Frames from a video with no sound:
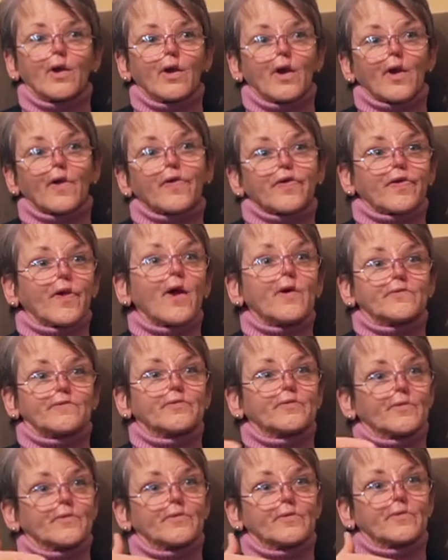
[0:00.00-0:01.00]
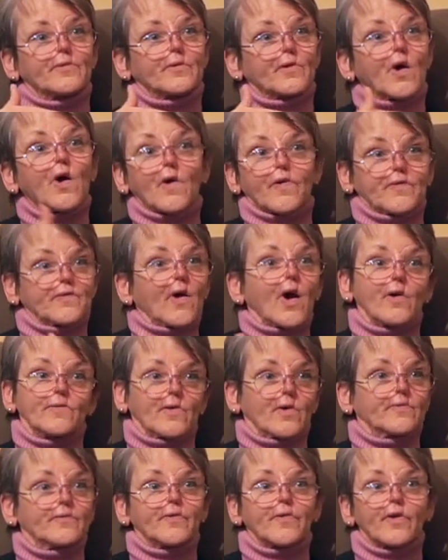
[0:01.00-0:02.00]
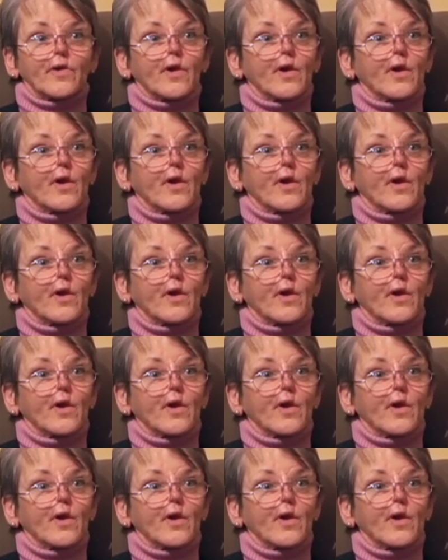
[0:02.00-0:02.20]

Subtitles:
except cause problems.